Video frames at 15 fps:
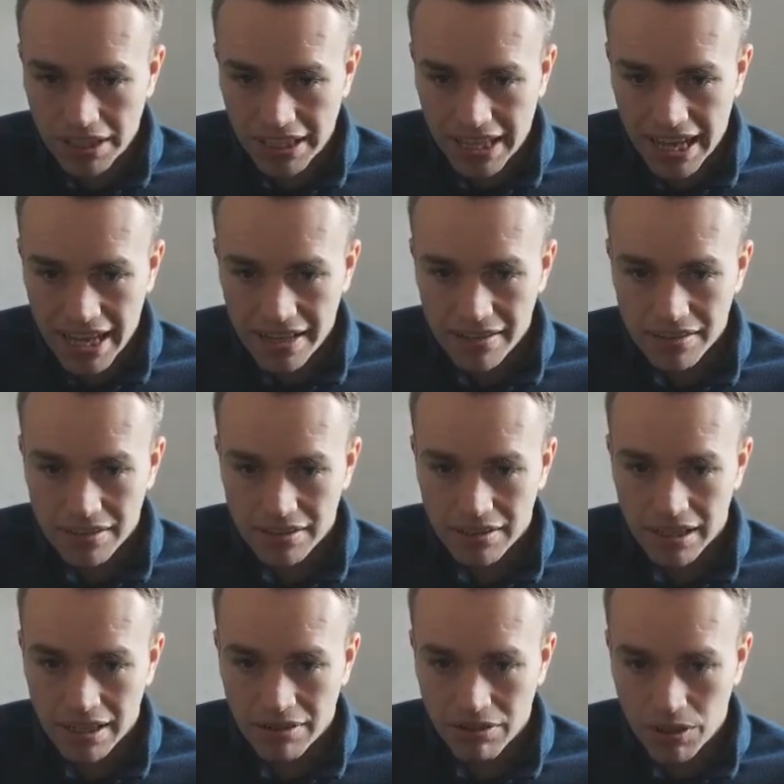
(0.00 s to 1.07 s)
get
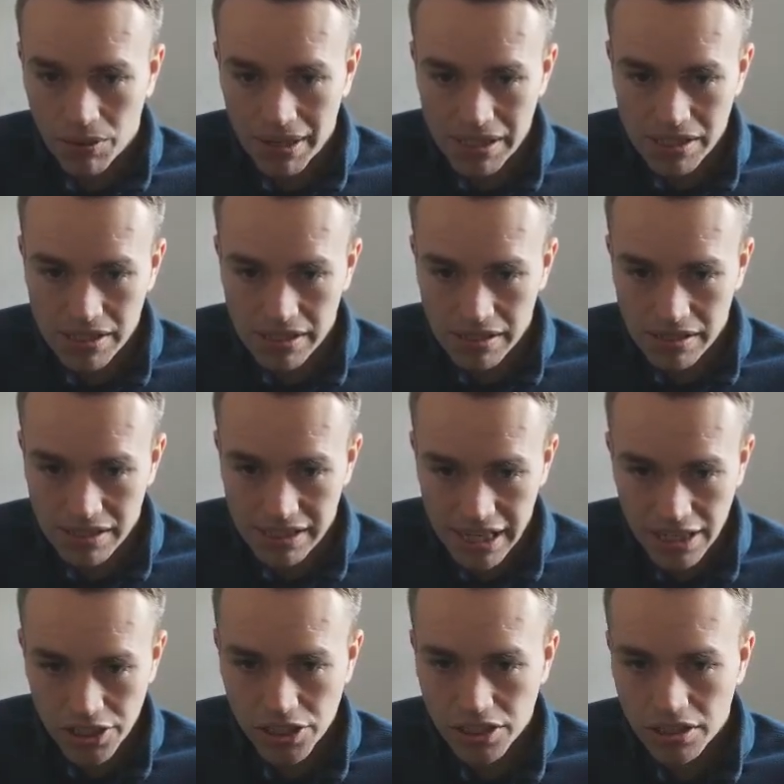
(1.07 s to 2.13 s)
request
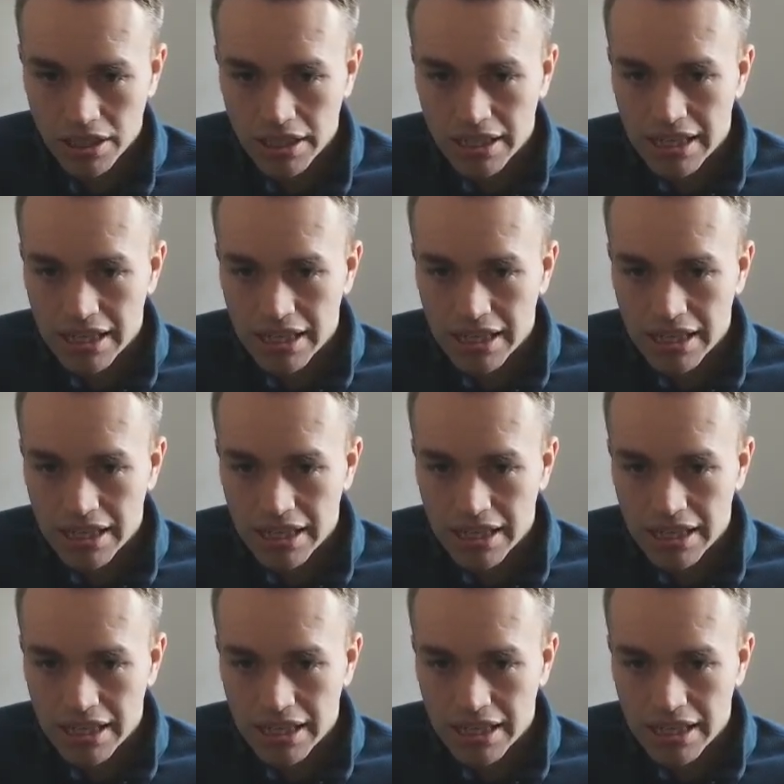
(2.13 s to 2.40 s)
session,